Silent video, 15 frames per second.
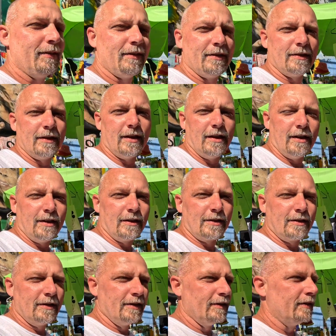This is uh,
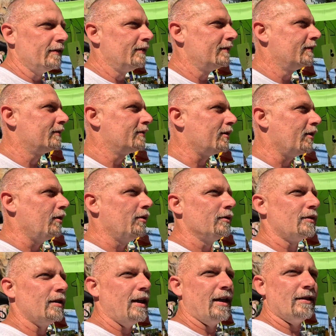
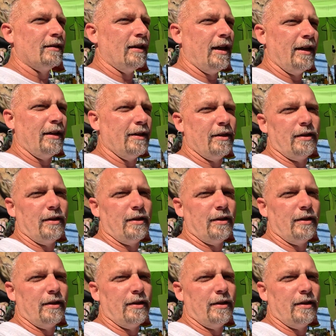Carl's last night